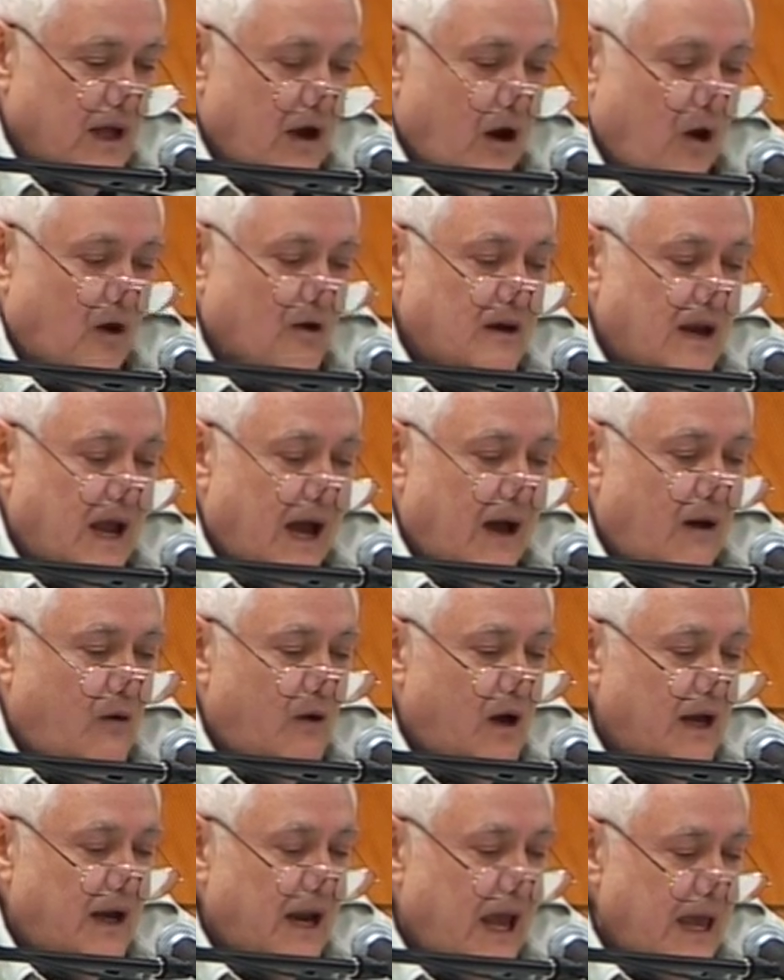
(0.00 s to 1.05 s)
are now
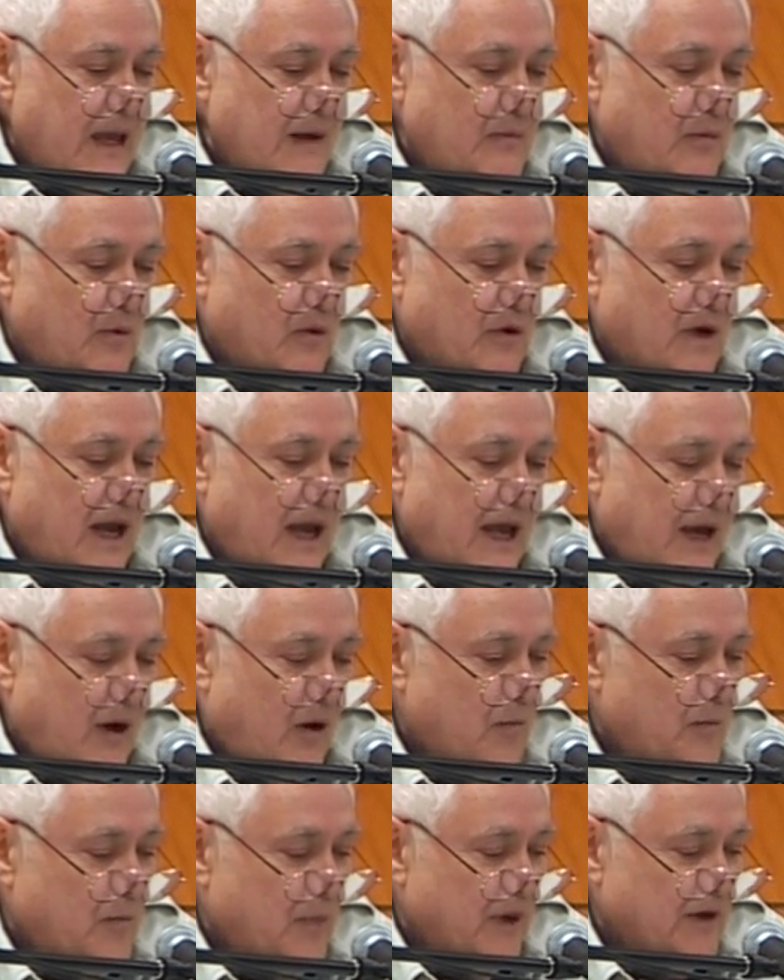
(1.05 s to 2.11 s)
unable to
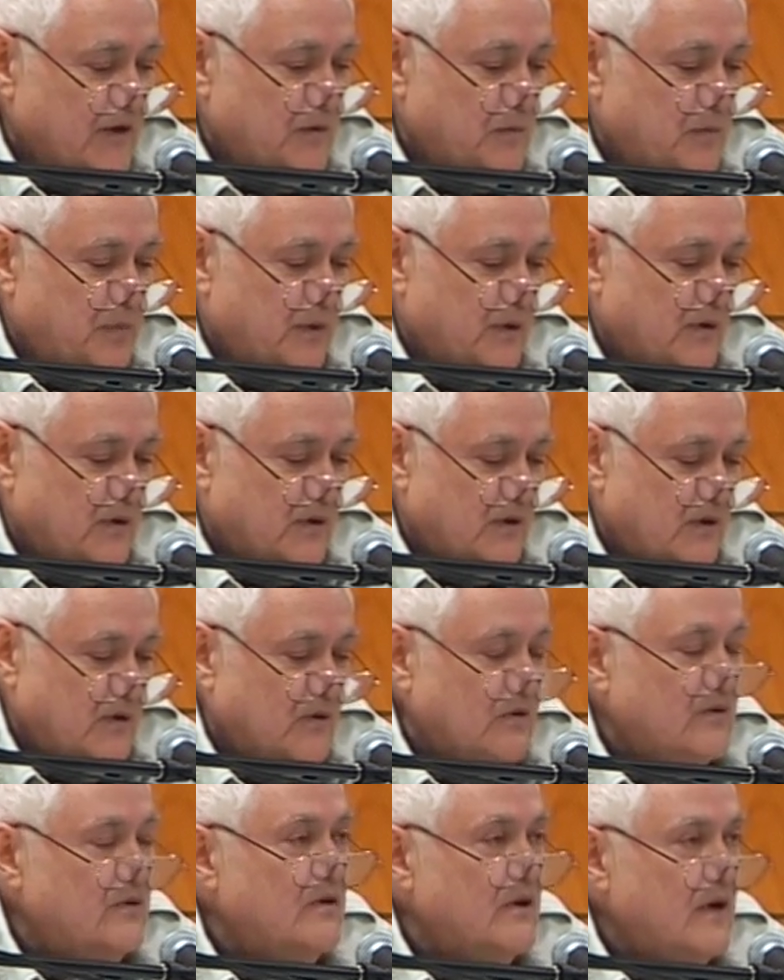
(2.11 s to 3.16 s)
help us
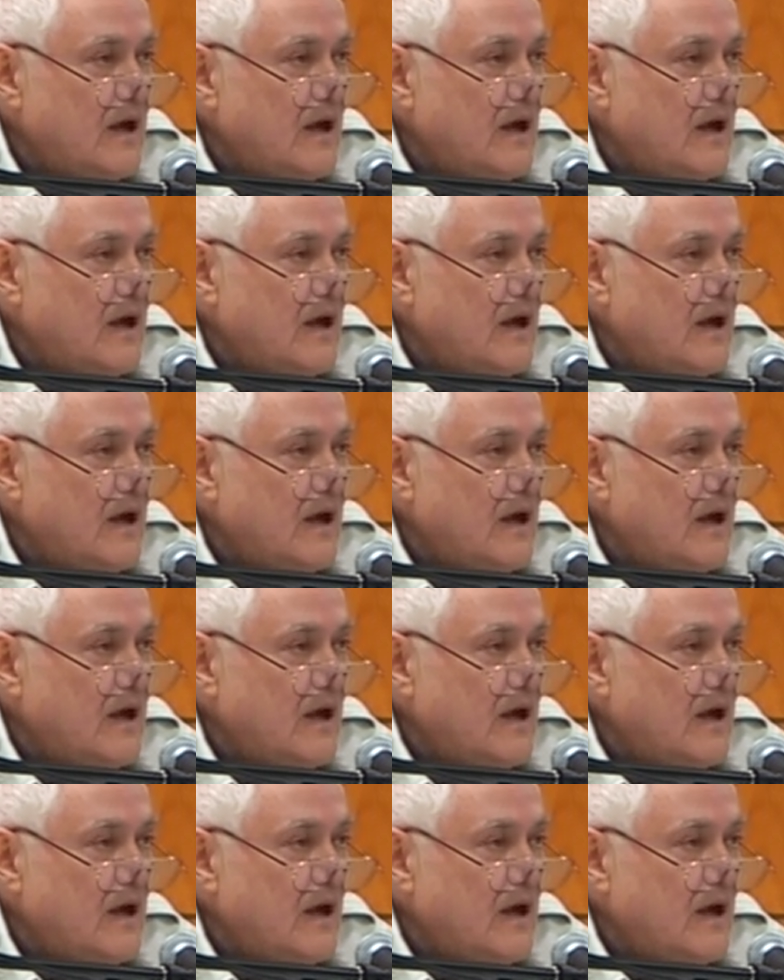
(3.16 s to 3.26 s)
produce